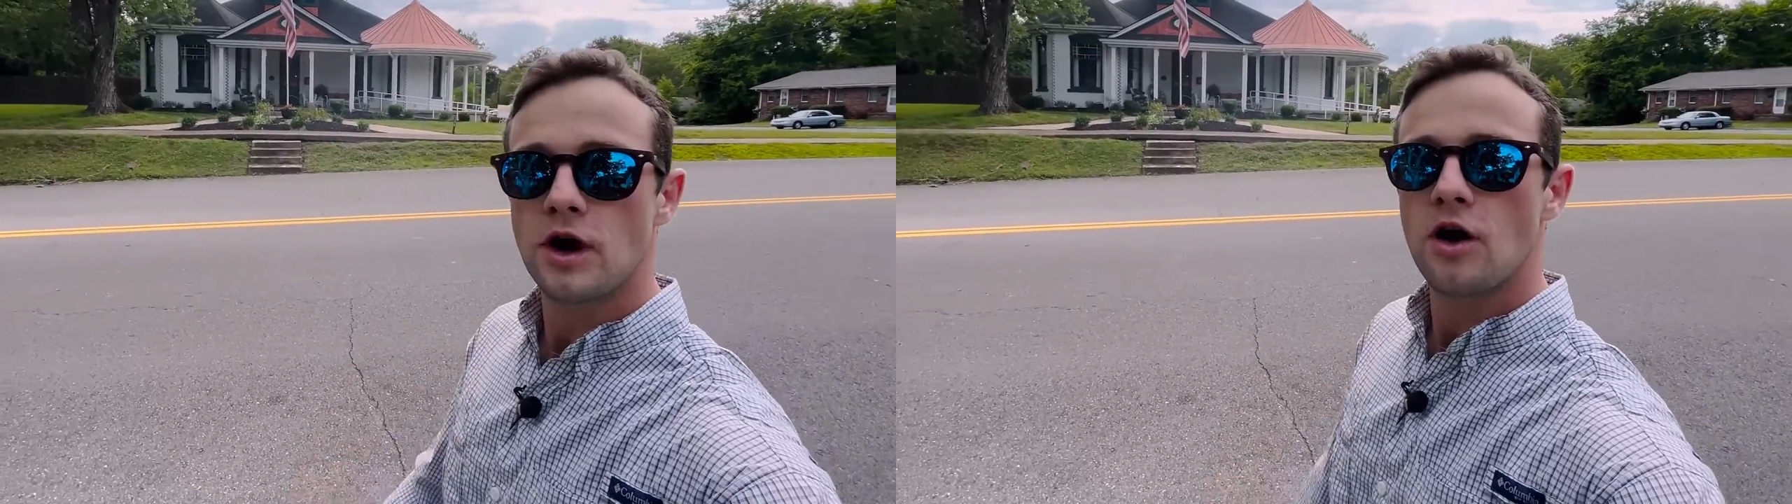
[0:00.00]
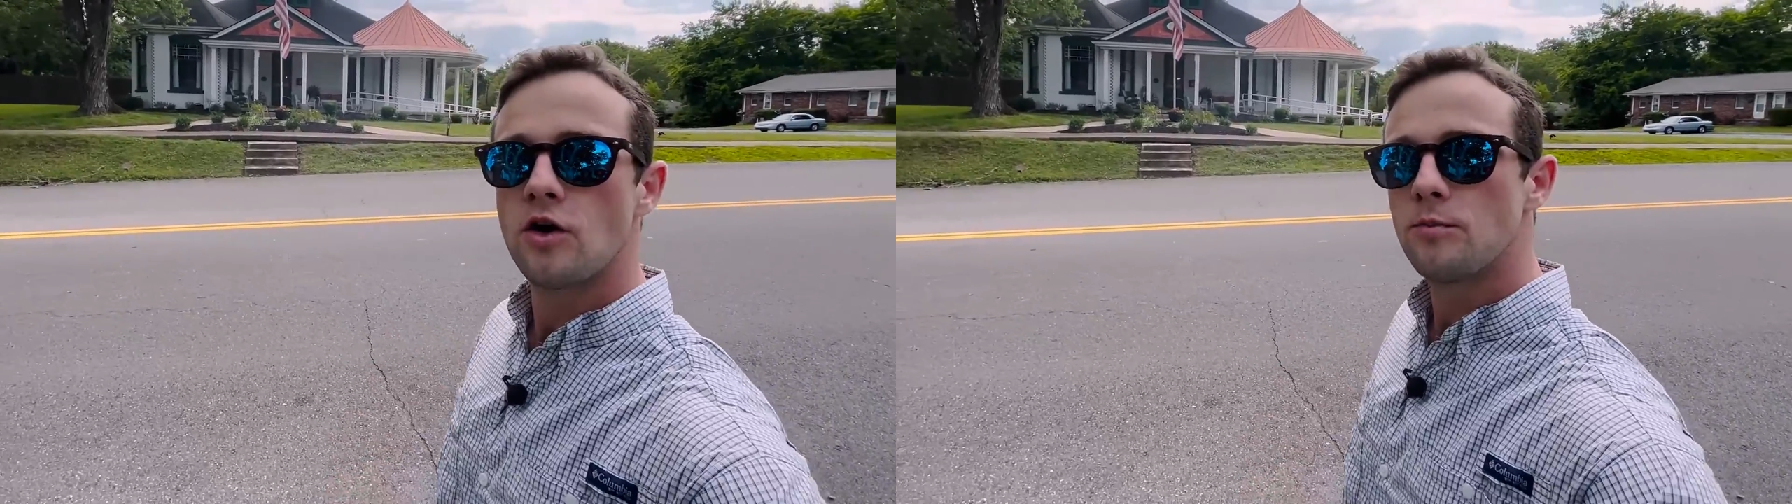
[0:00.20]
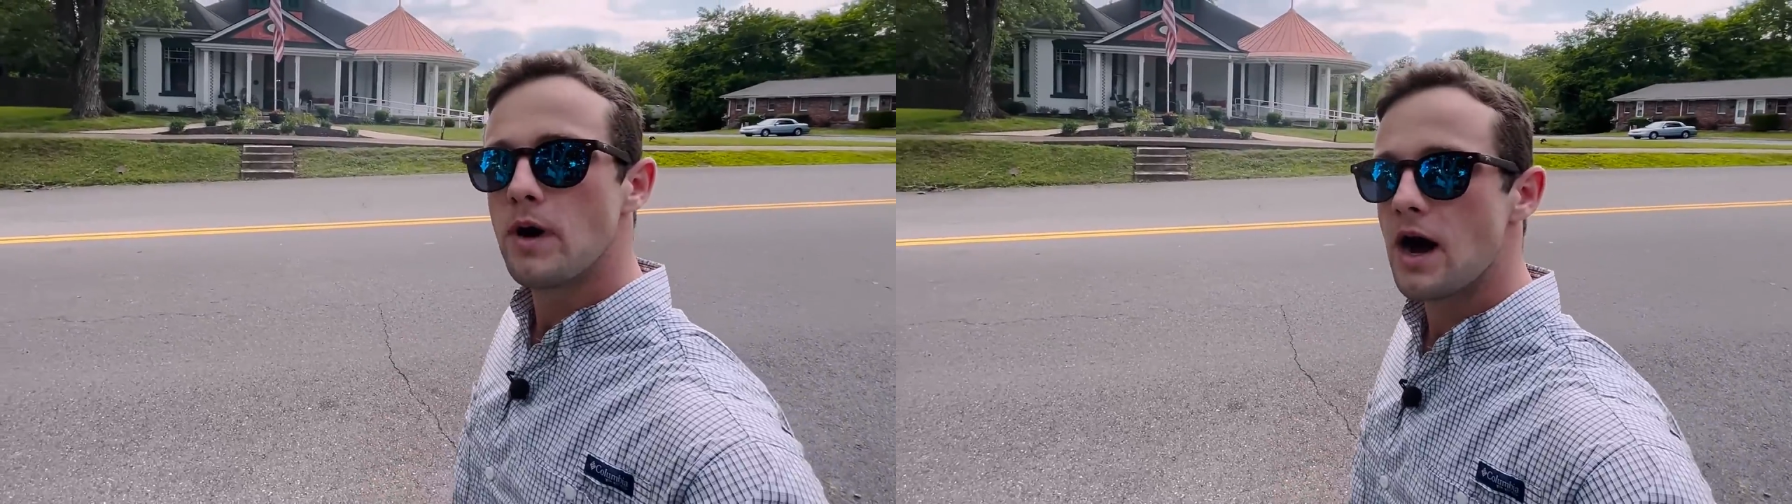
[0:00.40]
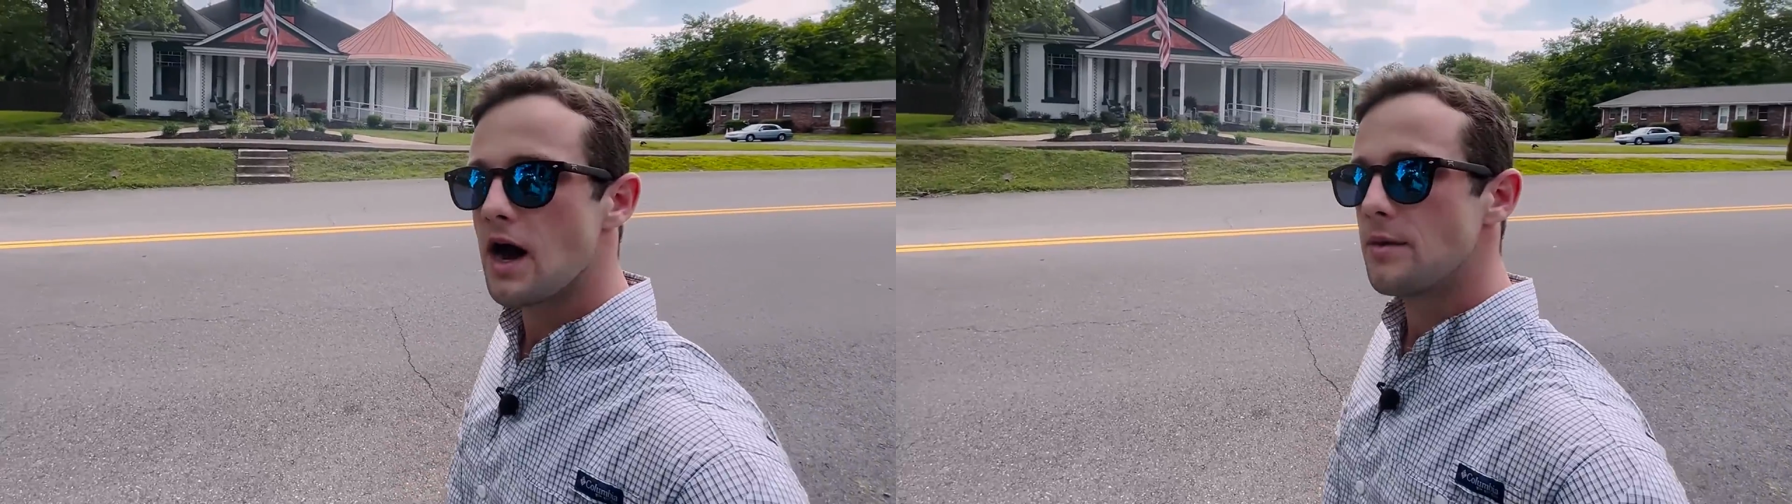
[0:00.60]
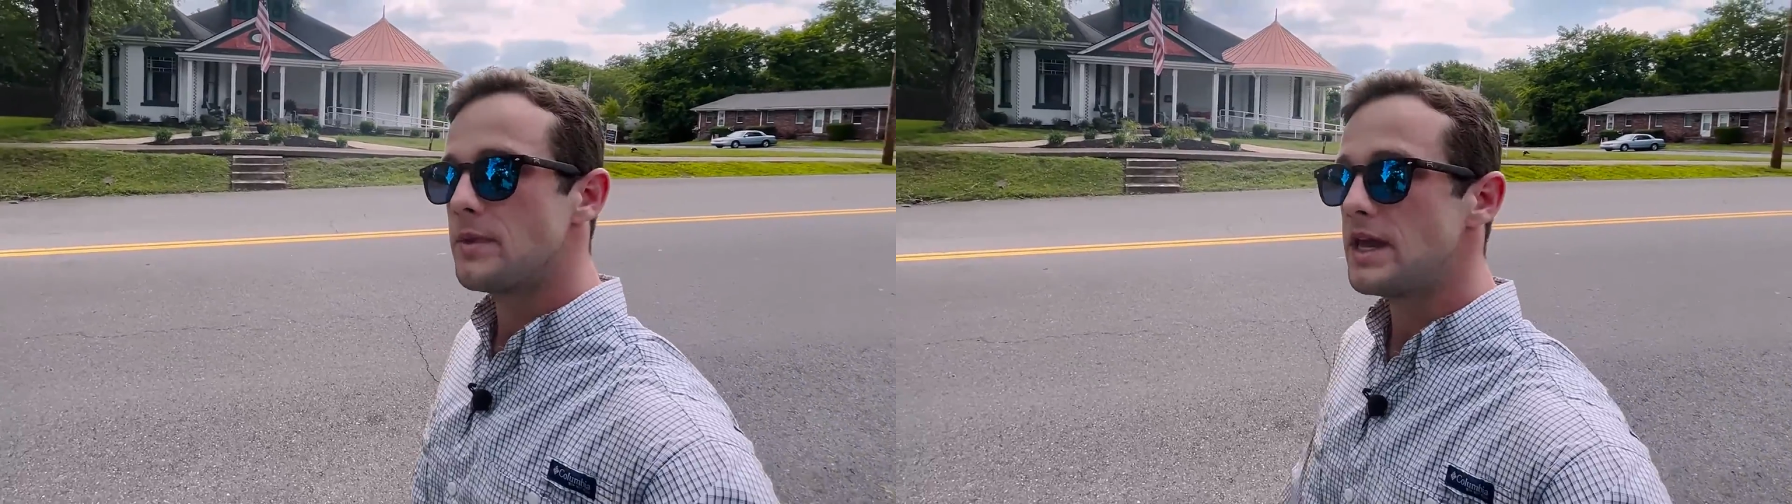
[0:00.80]
home
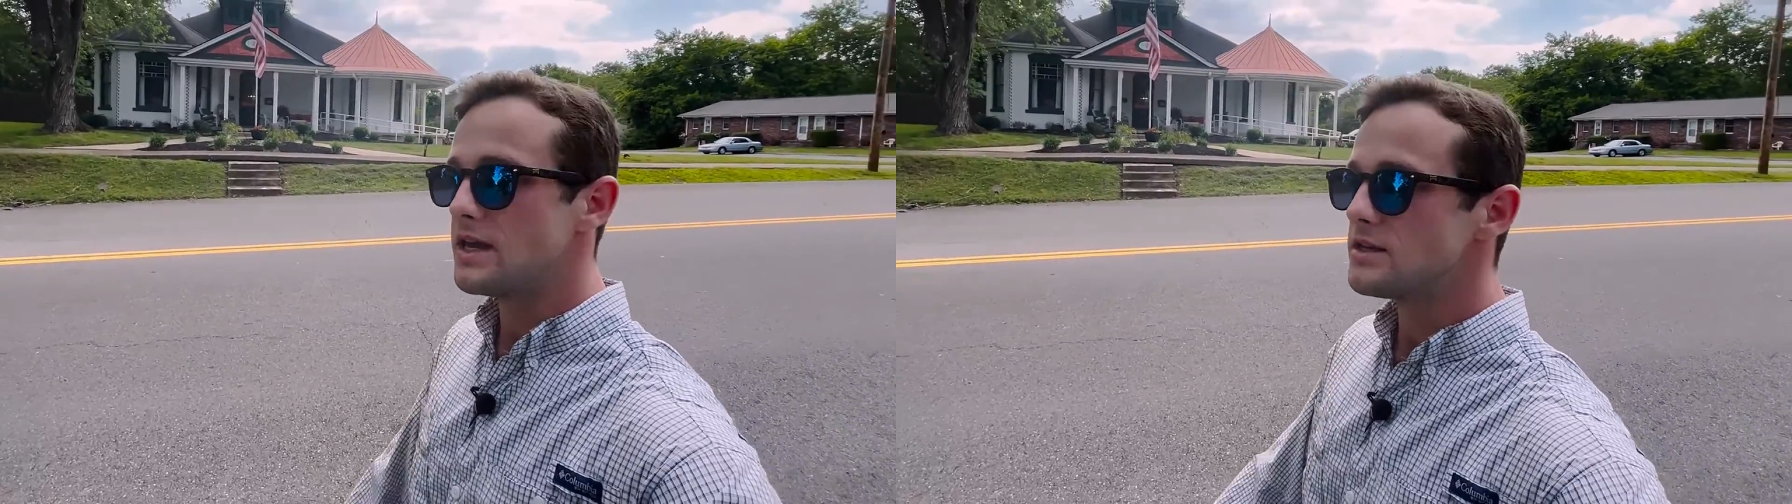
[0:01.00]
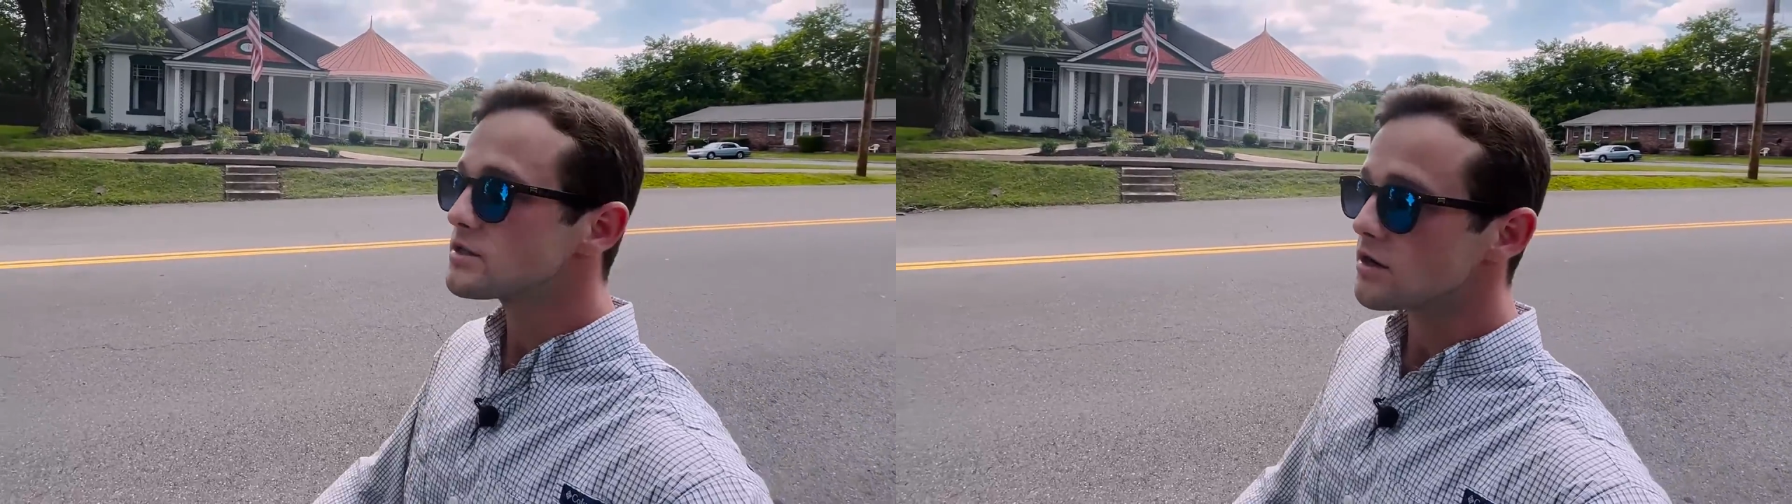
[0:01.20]
behind me is